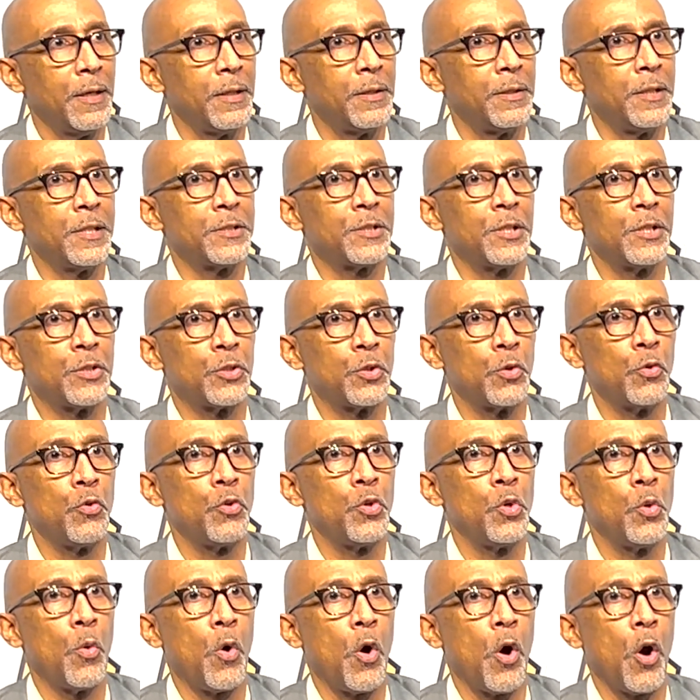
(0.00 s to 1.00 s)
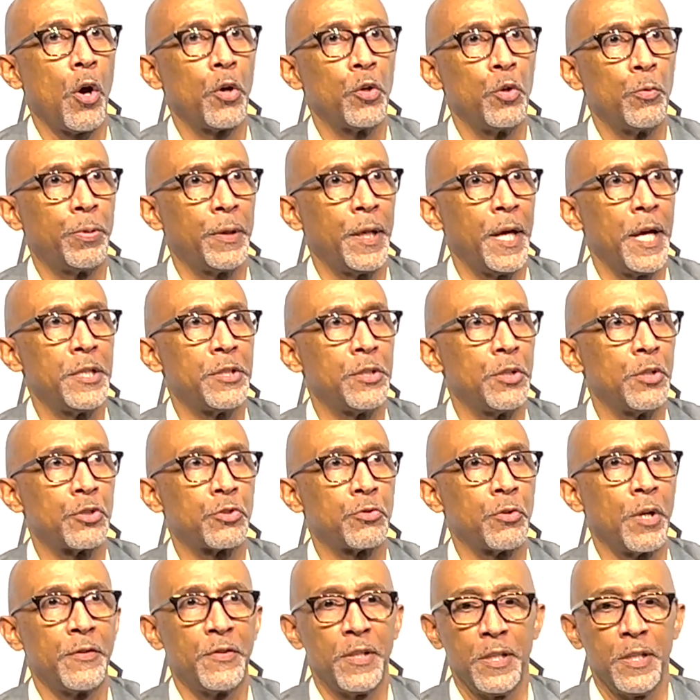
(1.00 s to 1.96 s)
this is who you are. You play to your strength.